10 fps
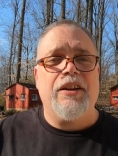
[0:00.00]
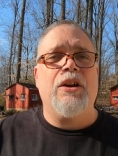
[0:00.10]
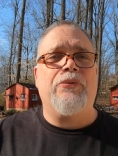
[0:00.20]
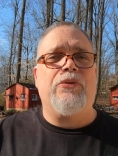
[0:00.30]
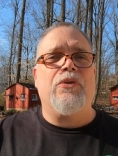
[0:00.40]

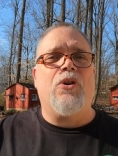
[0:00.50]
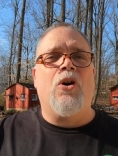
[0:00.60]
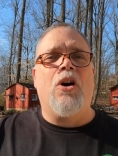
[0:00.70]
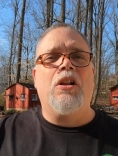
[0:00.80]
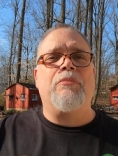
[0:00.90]
If
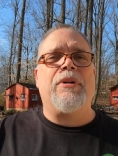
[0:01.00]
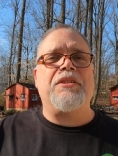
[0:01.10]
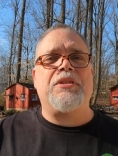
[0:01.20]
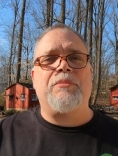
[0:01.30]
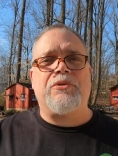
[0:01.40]
all of
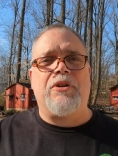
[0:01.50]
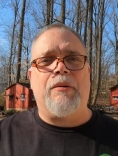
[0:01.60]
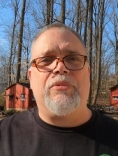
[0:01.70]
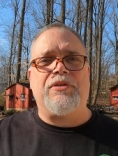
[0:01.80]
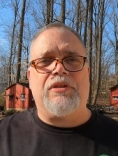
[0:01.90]
my
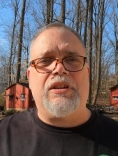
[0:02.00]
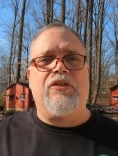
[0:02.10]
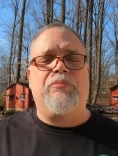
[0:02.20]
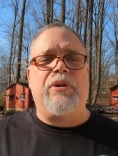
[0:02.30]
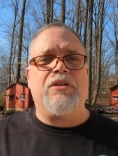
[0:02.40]
subscribers
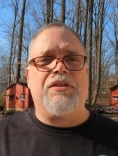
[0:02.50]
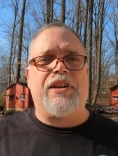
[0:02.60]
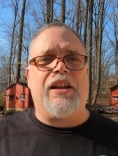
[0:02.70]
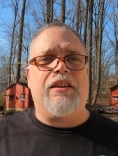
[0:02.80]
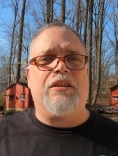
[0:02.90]
leave
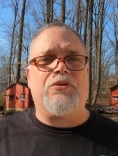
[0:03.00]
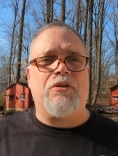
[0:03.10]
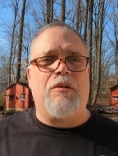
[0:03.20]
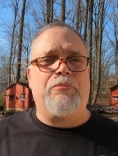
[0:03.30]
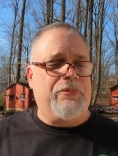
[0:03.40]
because I like
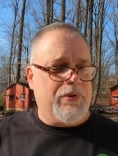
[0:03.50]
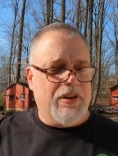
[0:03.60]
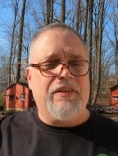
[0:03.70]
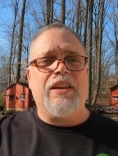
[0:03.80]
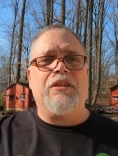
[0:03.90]
Trump,
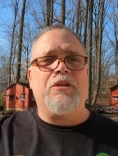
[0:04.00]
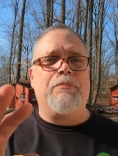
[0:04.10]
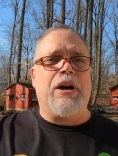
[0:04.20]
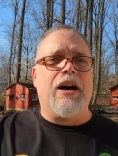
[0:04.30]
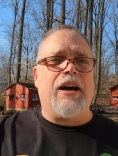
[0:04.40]
then
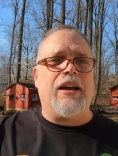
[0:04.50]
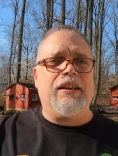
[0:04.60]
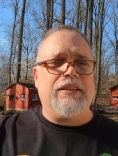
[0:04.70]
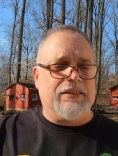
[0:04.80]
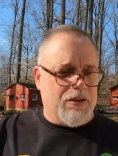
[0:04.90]

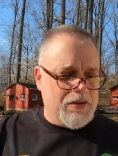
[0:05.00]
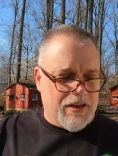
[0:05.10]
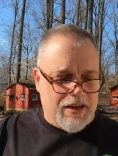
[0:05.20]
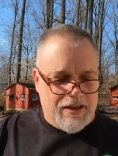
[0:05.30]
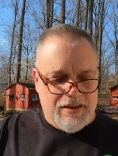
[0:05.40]
goodbye,
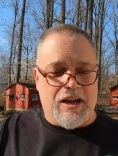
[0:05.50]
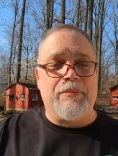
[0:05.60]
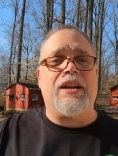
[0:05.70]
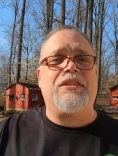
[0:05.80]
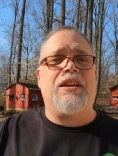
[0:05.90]
okay?
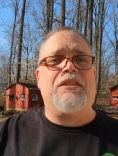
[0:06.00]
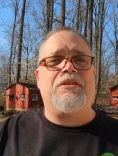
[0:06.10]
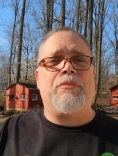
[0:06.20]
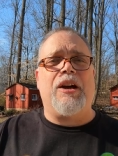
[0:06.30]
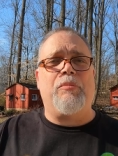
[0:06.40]
I'm not
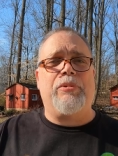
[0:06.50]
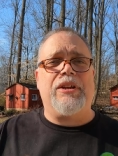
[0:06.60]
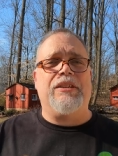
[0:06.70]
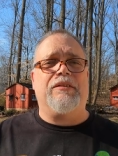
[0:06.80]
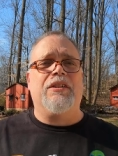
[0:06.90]
changing my
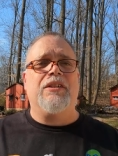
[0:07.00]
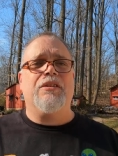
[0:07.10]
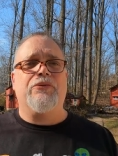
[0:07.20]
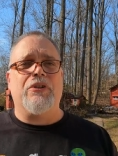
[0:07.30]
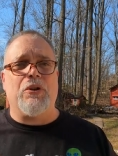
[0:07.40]
opinion
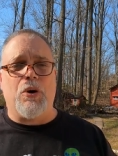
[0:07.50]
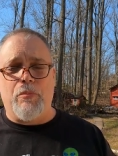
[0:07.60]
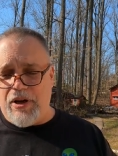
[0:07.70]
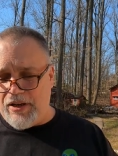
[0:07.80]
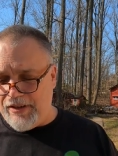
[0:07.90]
for
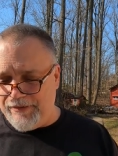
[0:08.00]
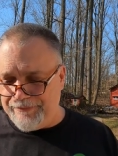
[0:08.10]
nobody.